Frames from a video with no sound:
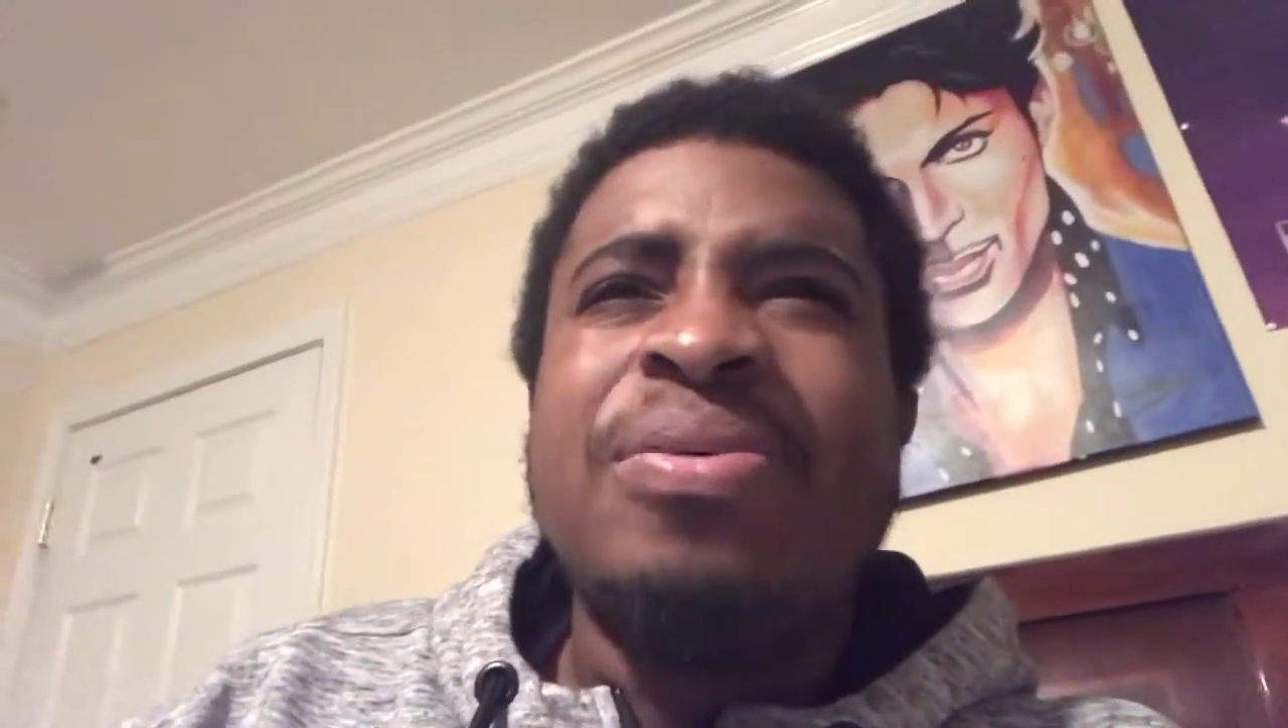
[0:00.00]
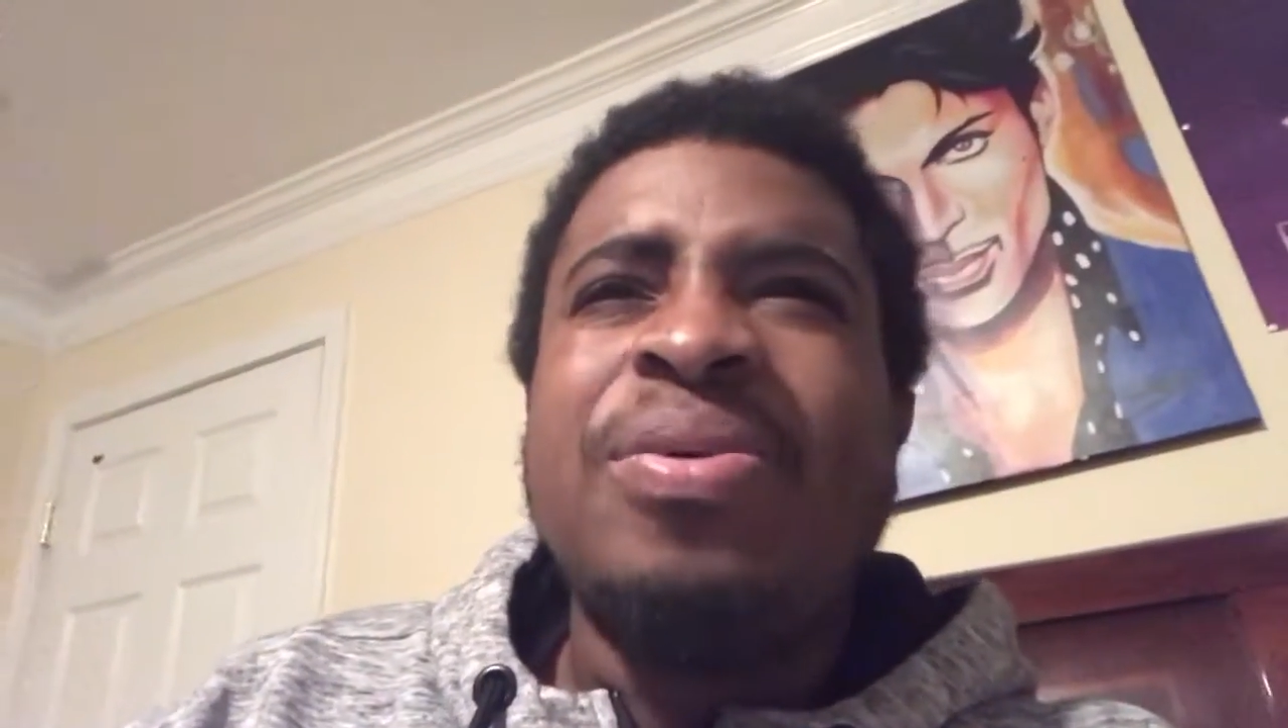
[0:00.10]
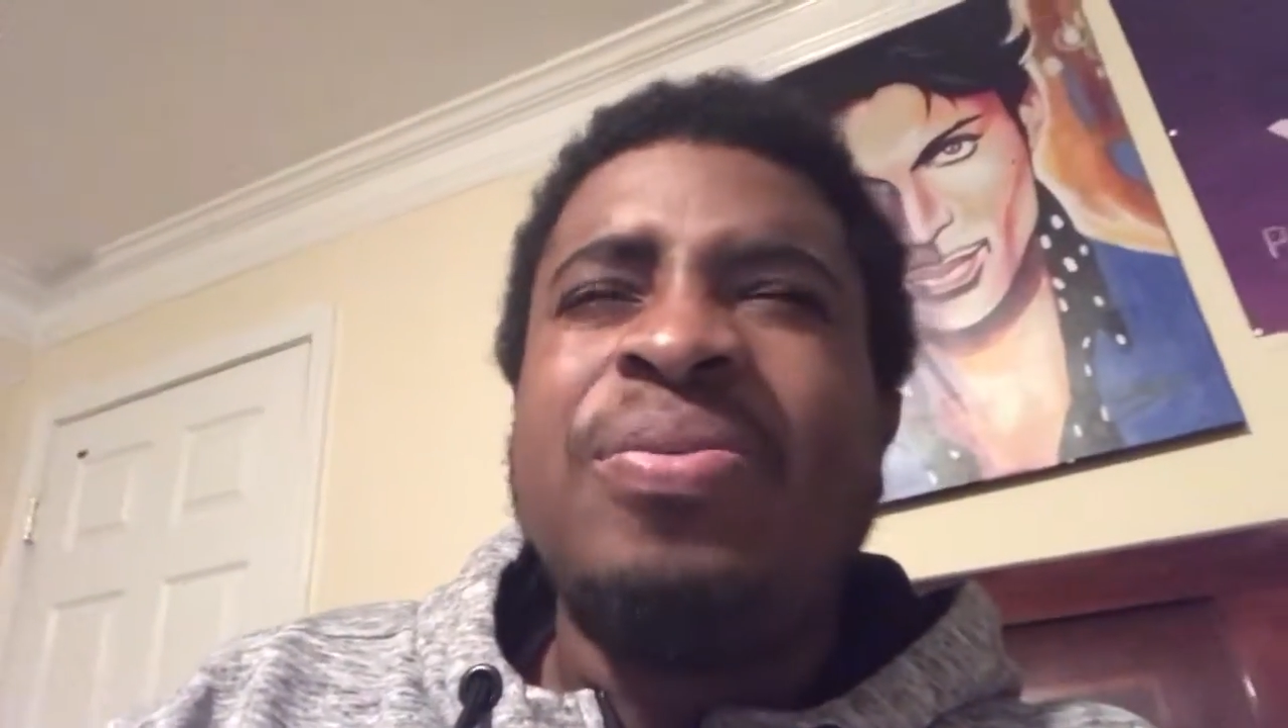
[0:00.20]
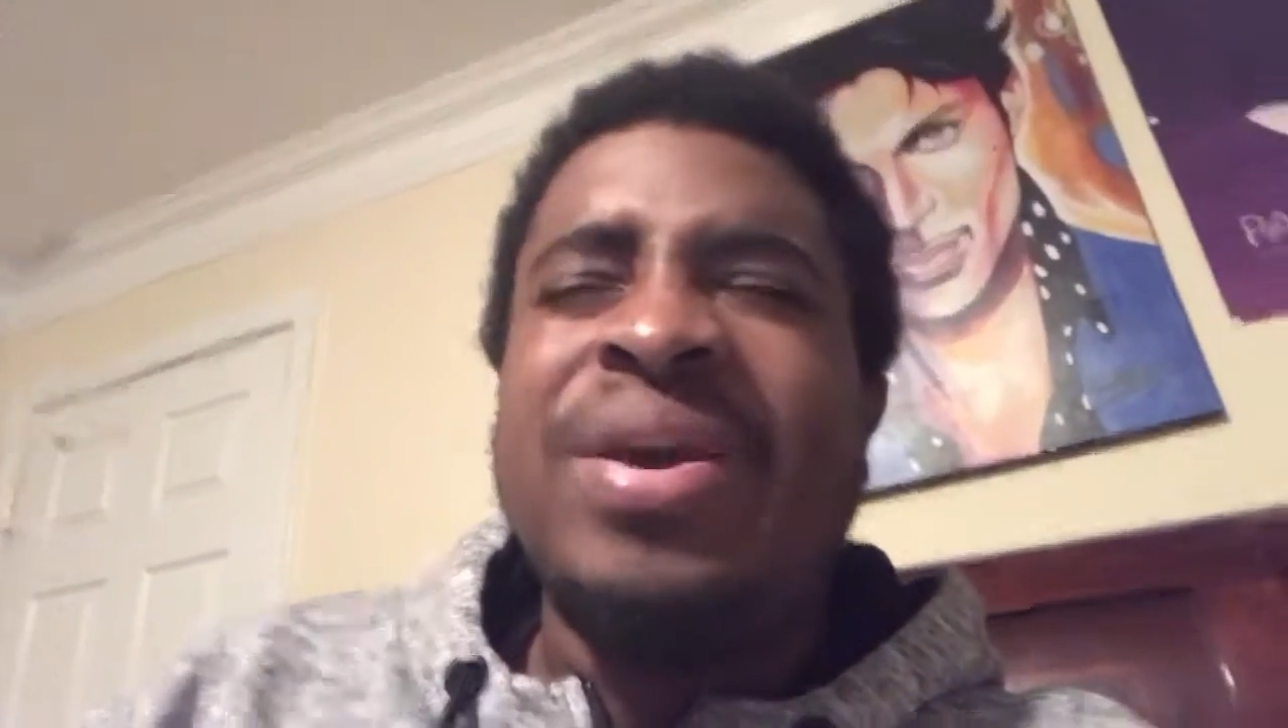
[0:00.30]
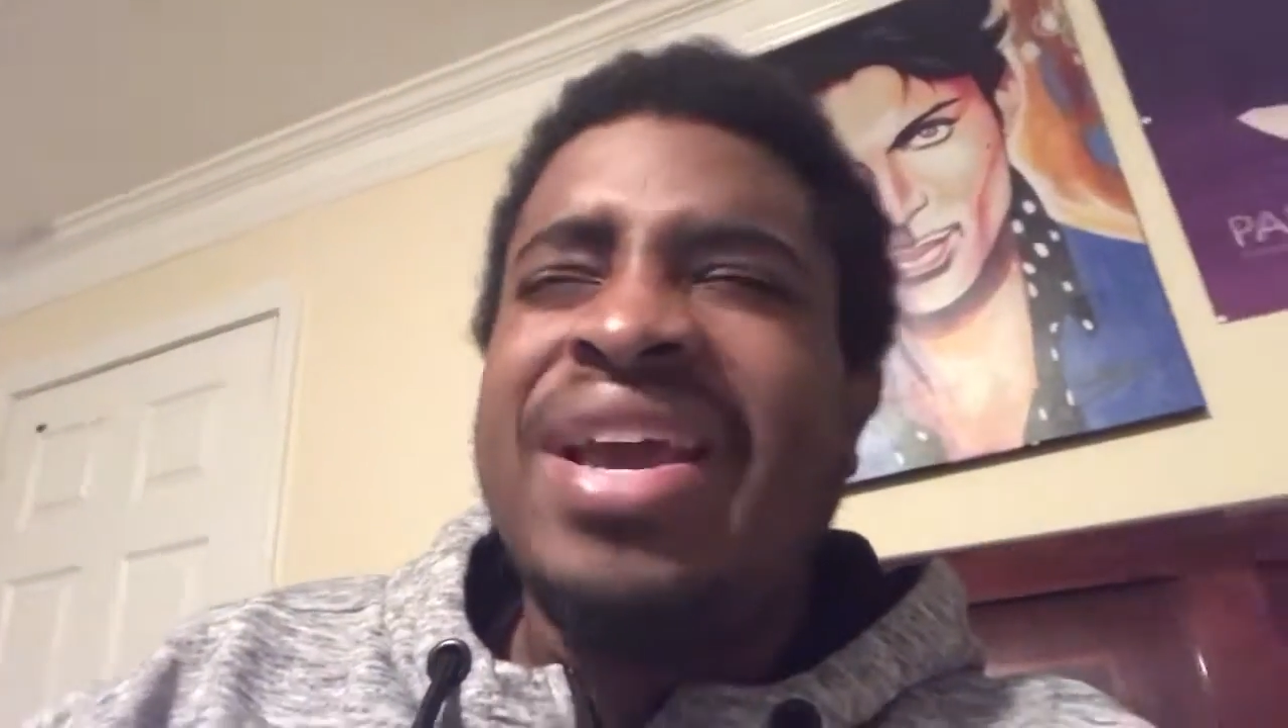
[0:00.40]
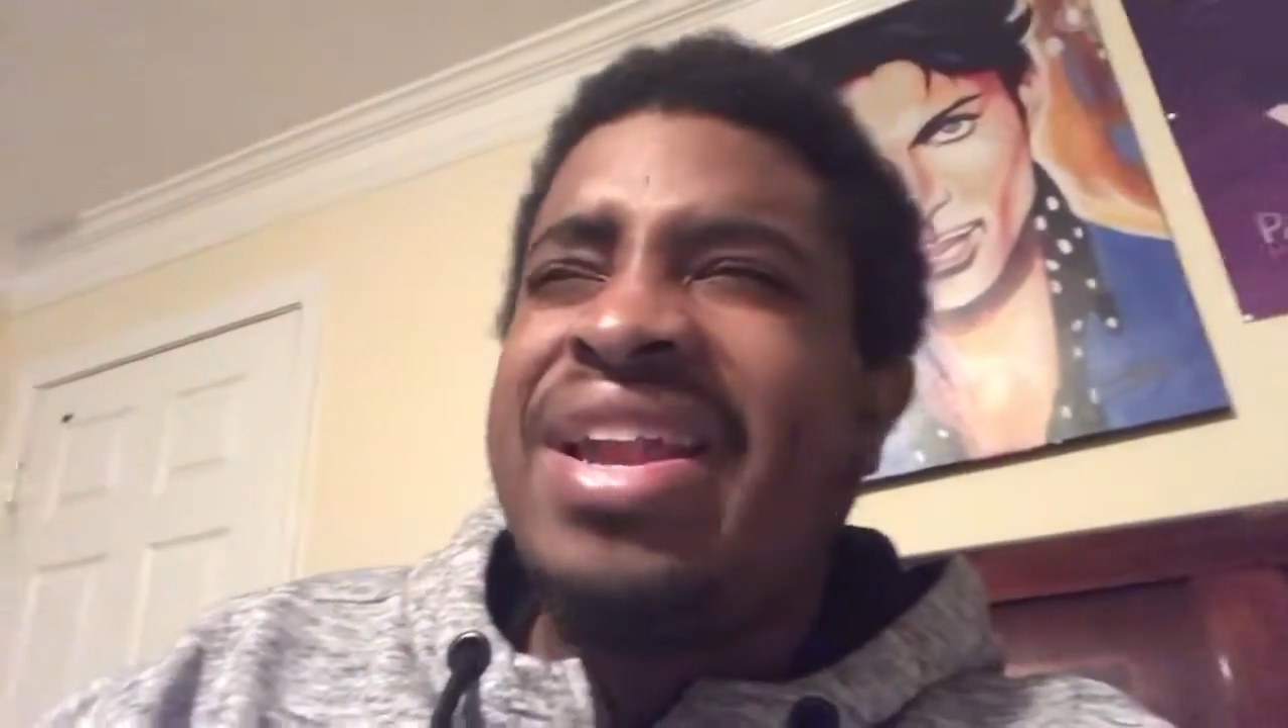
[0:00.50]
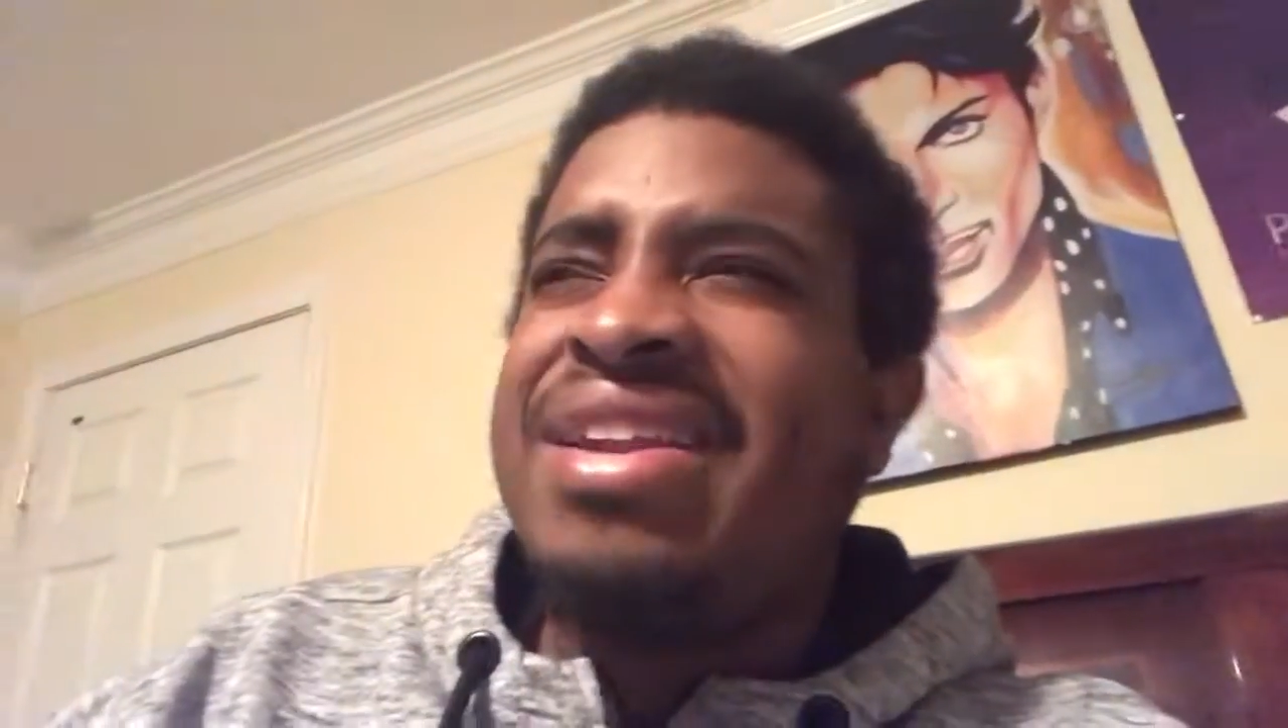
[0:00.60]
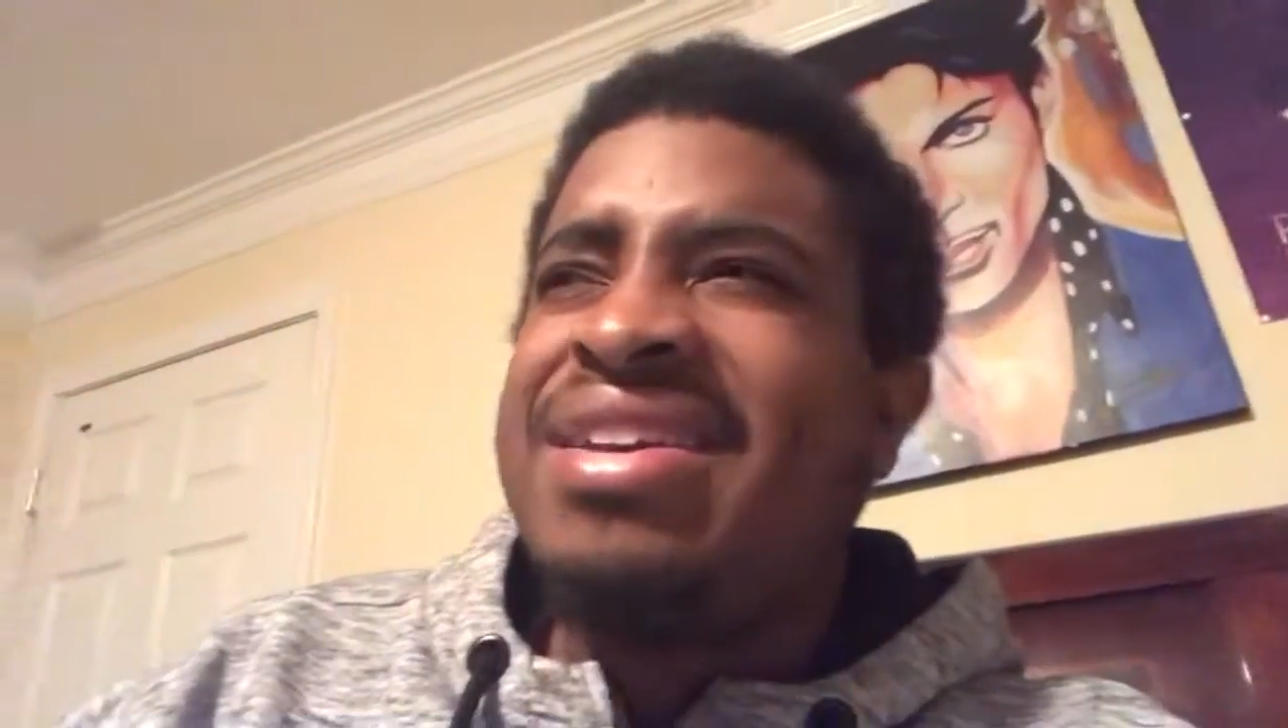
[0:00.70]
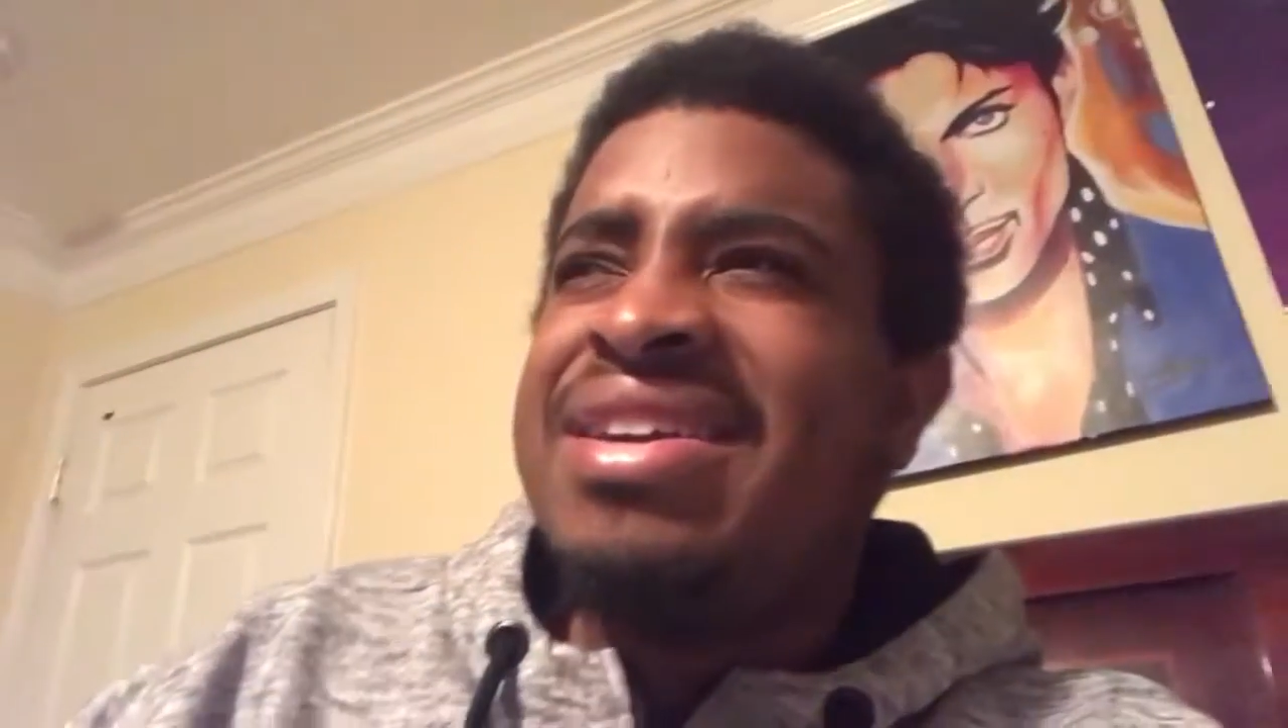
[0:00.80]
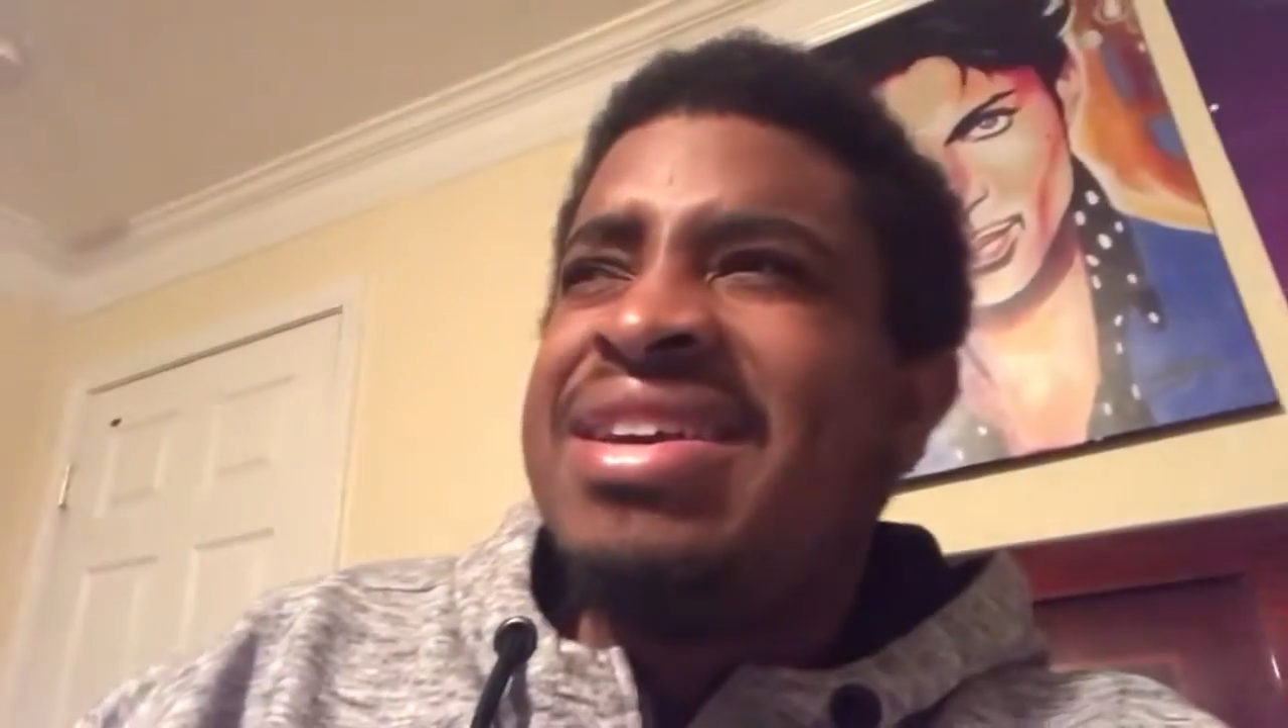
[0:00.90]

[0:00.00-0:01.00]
would win